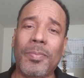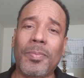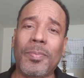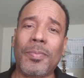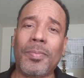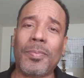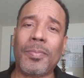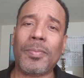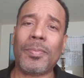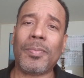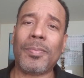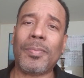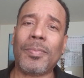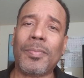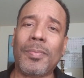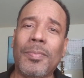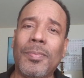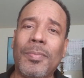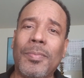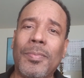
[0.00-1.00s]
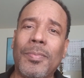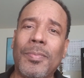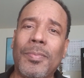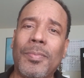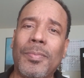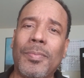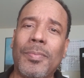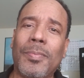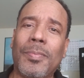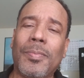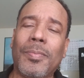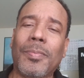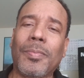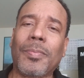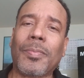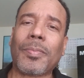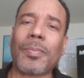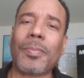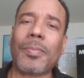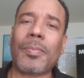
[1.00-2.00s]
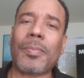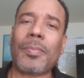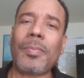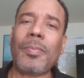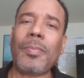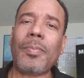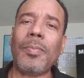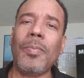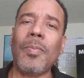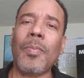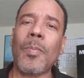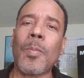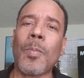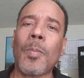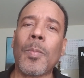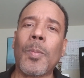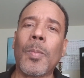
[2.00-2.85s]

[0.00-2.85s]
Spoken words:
(silence)